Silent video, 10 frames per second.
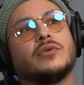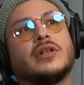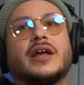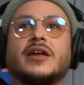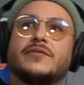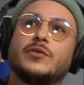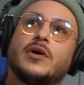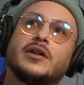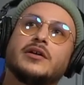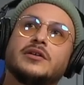Like, if you
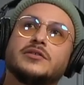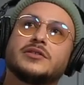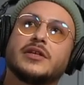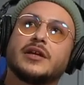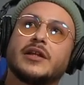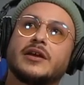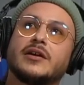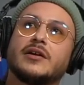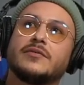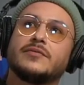want to understand, like,
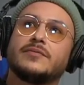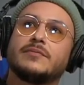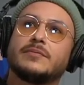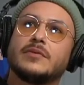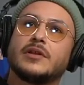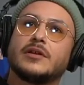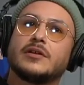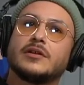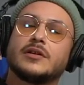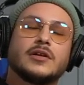if
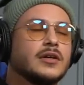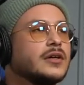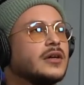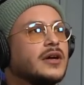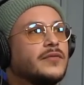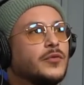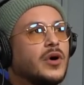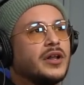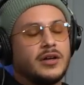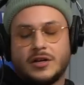you
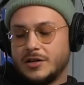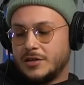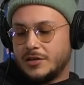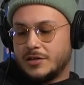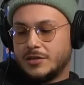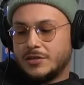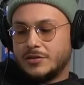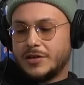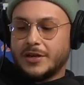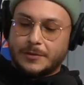want to,
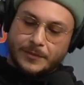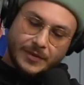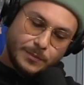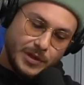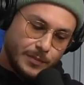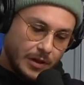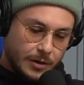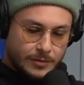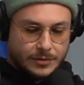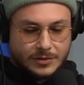okay. People,
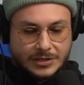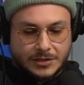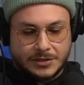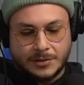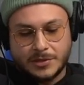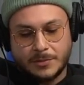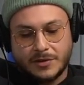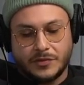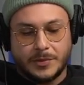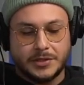since I'm talking about
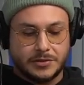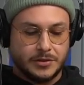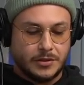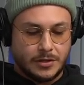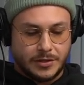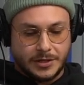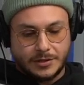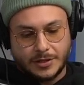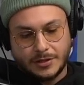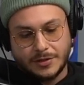Freemasonry a lot, right?
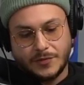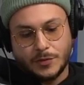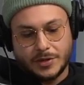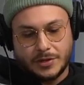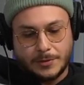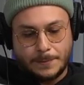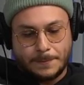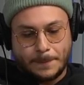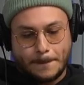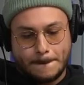Like, if you want to
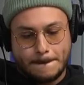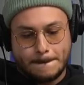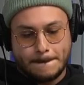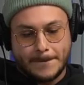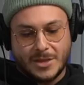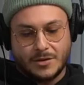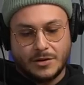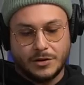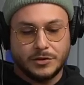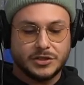
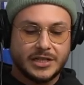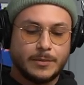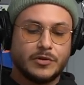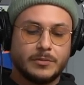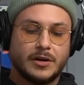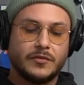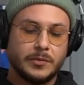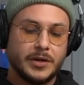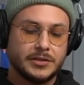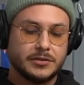understand more about
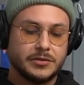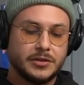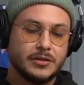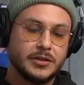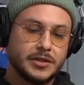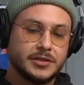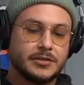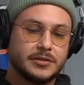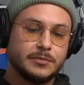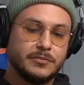Freemasonry, look
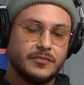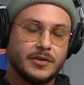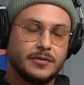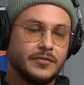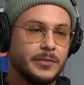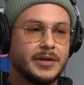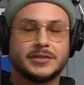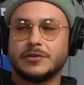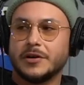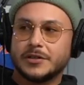into
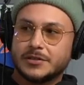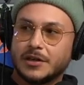Freemason authors.